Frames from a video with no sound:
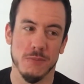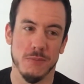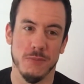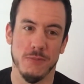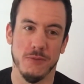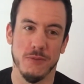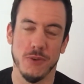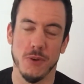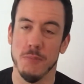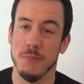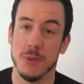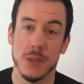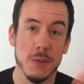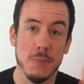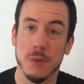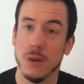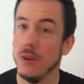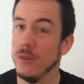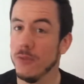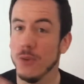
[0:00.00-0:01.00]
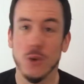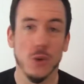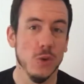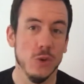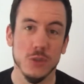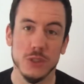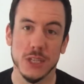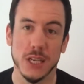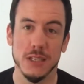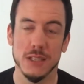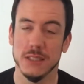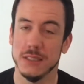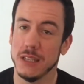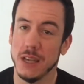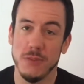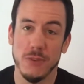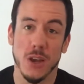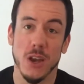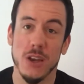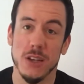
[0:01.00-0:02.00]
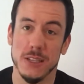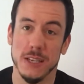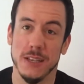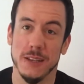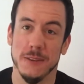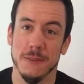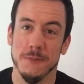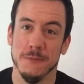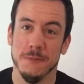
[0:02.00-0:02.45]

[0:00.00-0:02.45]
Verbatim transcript: from people of all genders. I've heard it